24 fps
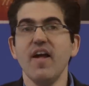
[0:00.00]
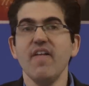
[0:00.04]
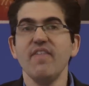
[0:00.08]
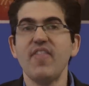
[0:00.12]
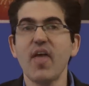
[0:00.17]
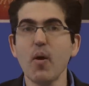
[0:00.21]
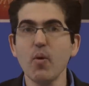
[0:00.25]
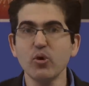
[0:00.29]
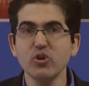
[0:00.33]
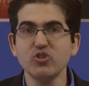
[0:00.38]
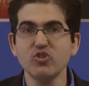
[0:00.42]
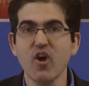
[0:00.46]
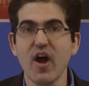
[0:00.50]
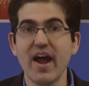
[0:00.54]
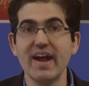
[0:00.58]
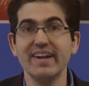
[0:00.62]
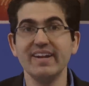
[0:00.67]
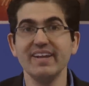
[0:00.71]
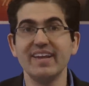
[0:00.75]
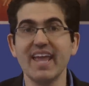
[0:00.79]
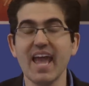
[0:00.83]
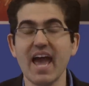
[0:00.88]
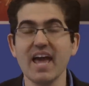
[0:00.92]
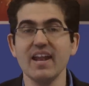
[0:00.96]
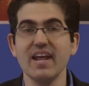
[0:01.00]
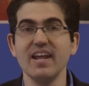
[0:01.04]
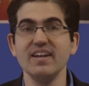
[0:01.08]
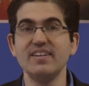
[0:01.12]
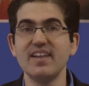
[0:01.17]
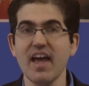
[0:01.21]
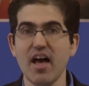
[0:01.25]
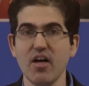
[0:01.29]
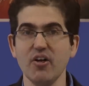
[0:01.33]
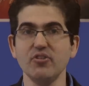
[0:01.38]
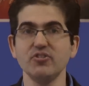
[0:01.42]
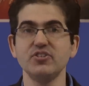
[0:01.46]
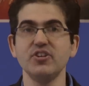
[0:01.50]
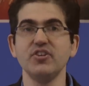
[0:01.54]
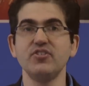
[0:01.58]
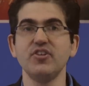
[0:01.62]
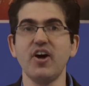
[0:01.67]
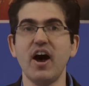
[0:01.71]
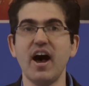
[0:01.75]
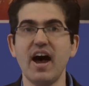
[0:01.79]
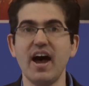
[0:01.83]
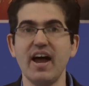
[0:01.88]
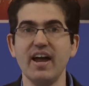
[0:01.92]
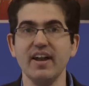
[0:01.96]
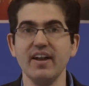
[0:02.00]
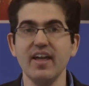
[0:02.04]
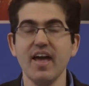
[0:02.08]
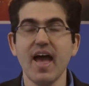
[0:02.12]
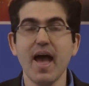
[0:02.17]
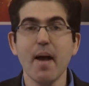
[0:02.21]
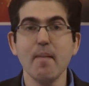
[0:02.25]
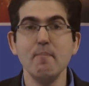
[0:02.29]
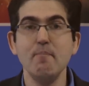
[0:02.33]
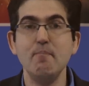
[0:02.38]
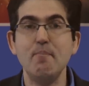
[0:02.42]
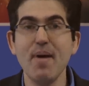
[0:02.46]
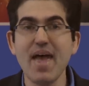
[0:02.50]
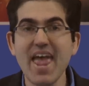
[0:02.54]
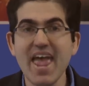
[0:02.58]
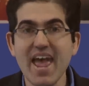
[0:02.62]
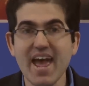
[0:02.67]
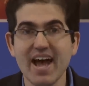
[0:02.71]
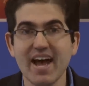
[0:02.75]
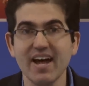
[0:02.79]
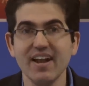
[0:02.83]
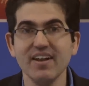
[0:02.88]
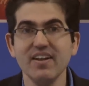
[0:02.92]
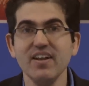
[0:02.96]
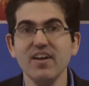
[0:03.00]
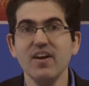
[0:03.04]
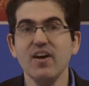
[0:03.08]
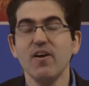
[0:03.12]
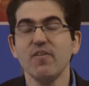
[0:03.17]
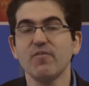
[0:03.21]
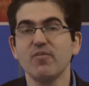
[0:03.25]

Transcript: They were trying to get intelligent design banned